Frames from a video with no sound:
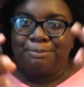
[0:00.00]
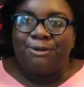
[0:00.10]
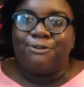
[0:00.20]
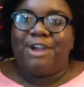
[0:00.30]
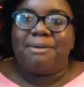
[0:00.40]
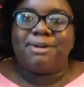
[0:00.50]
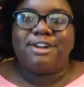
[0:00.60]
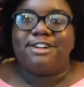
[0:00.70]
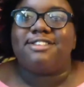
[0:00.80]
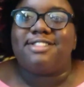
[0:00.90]

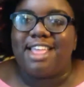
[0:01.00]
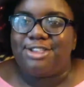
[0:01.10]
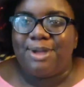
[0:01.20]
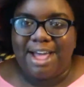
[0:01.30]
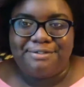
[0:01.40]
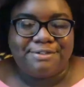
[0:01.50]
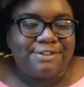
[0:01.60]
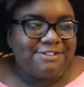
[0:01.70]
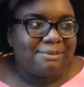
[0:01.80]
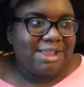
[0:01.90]
parameters that you have to
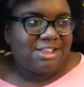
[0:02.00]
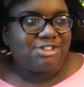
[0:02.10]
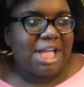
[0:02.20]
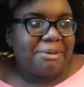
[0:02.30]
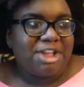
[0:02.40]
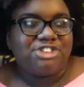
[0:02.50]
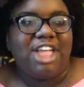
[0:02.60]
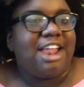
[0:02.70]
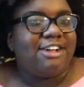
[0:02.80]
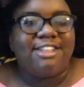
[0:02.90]
fit for me to subscribe to your
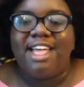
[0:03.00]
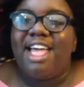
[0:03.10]
channel.